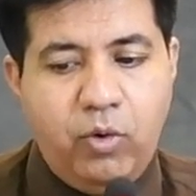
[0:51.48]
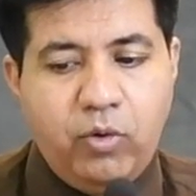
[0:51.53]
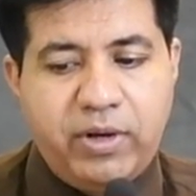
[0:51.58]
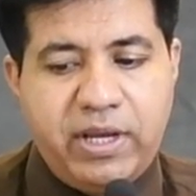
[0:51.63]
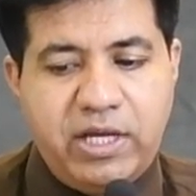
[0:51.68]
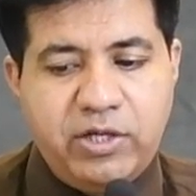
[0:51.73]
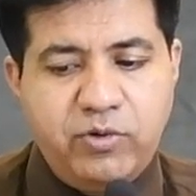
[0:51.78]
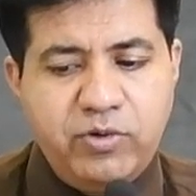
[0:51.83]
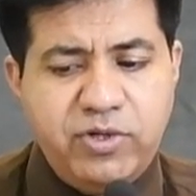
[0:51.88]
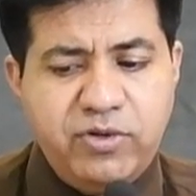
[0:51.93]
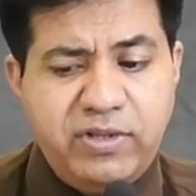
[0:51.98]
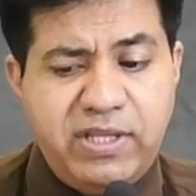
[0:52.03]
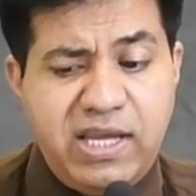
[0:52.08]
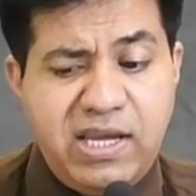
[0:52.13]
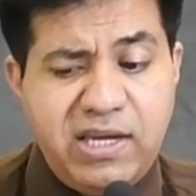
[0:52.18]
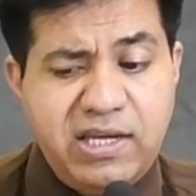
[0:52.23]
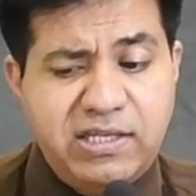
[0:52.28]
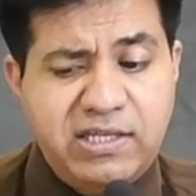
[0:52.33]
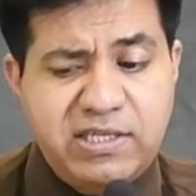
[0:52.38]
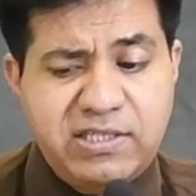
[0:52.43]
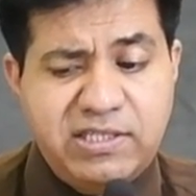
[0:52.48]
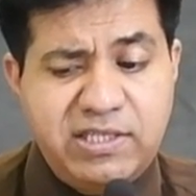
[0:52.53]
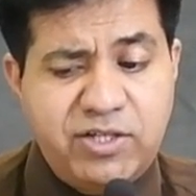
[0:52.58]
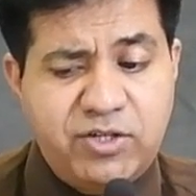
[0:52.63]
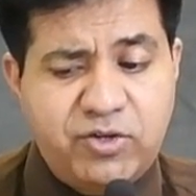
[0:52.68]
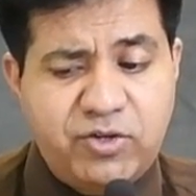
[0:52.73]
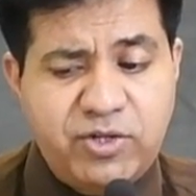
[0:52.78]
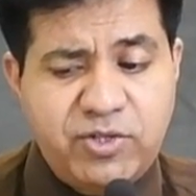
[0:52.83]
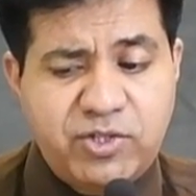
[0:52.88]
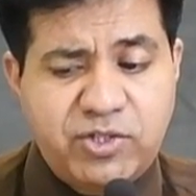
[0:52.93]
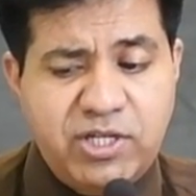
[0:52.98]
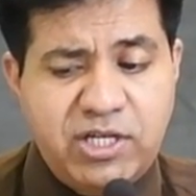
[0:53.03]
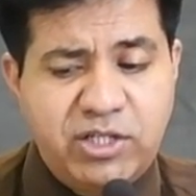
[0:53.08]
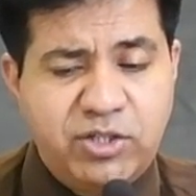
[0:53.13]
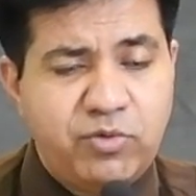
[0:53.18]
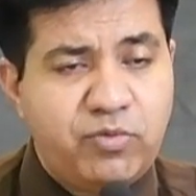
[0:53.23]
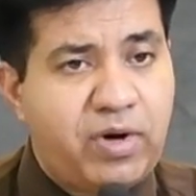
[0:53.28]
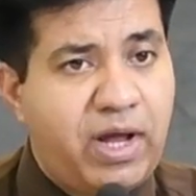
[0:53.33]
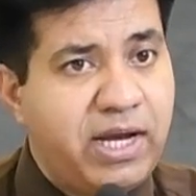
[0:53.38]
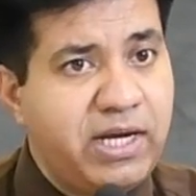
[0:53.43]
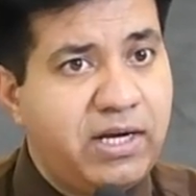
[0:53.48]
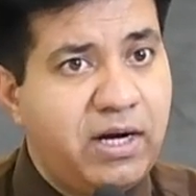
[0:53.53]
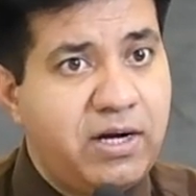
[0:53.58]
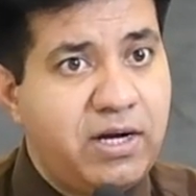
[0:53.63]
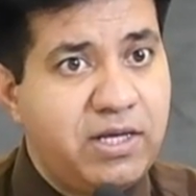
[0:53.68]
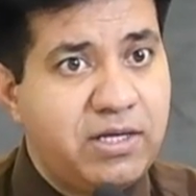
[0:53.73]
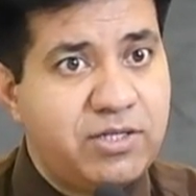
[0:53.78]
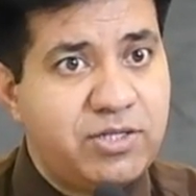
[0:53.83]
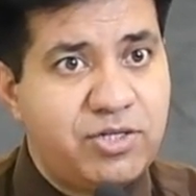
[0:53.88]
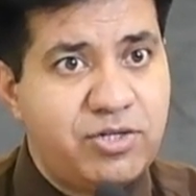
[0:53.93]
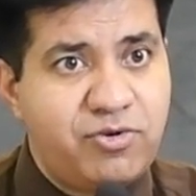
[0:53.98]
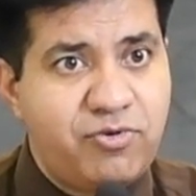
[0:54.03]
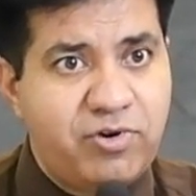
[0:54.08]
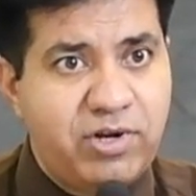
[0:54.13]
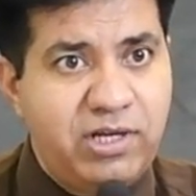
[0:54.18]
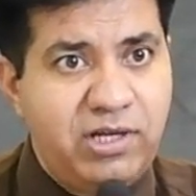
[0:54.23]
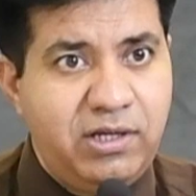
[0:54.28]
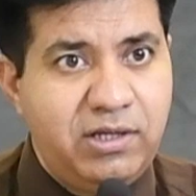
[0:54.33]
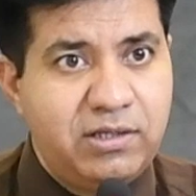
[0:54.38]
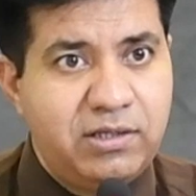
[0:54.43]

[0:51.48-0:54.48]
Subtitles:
Okay. Do you think it is interesting to write a dictionary?